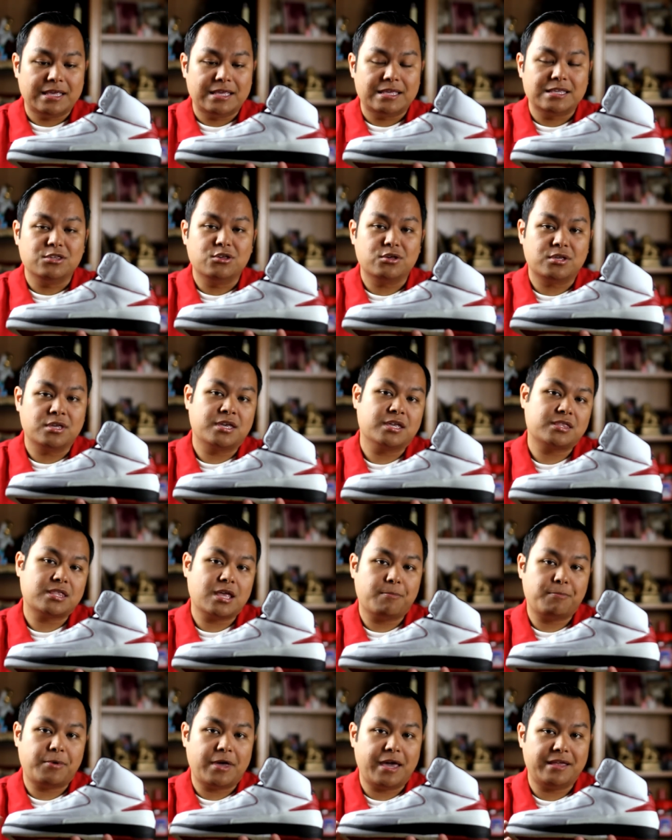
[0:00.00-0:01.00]
you can get
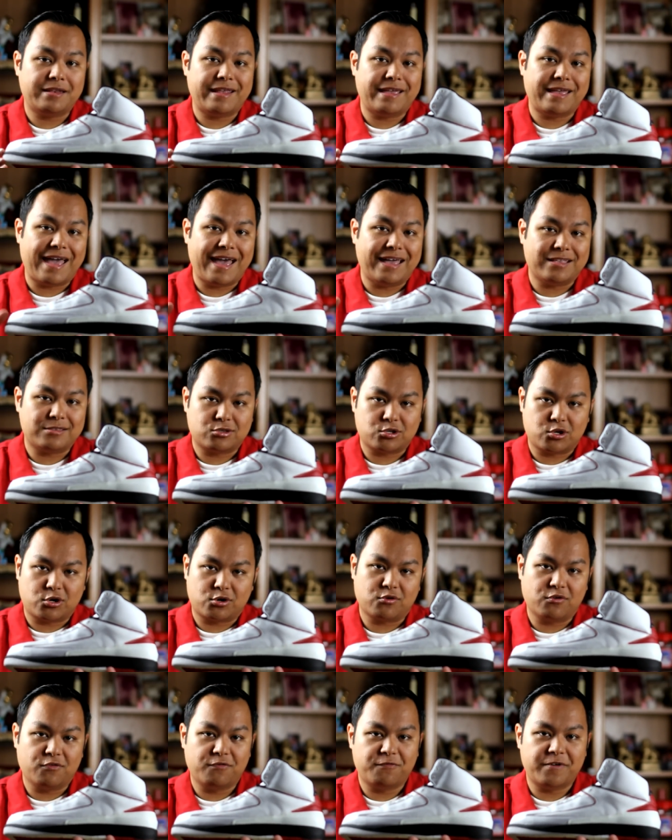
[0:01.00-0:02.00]
that paint at
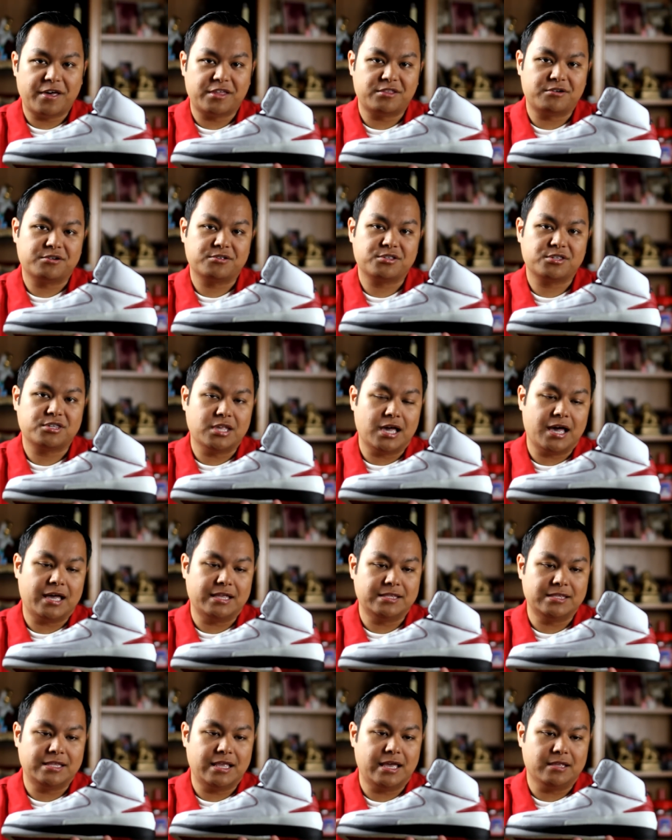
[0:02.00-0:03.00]

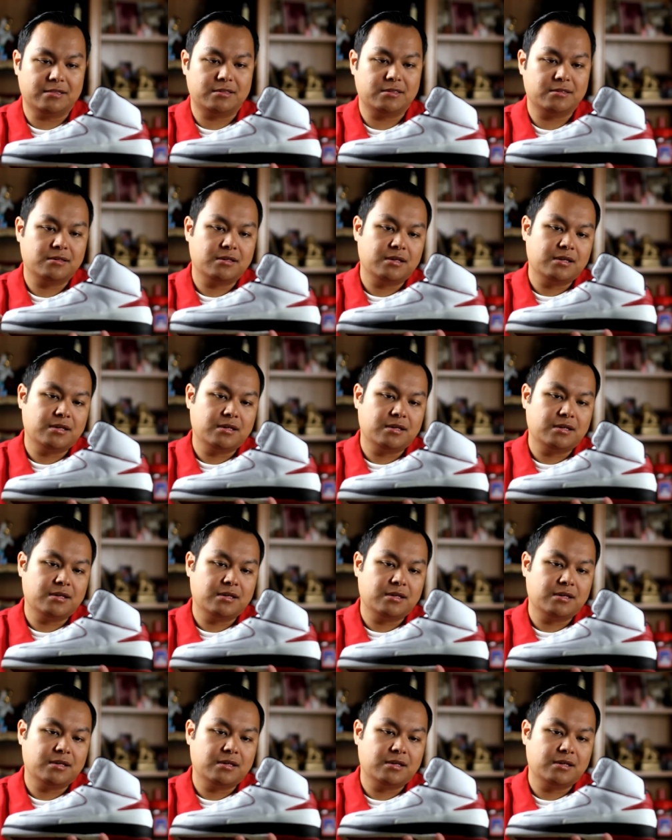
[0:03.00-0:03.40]
turtlefeathers.net.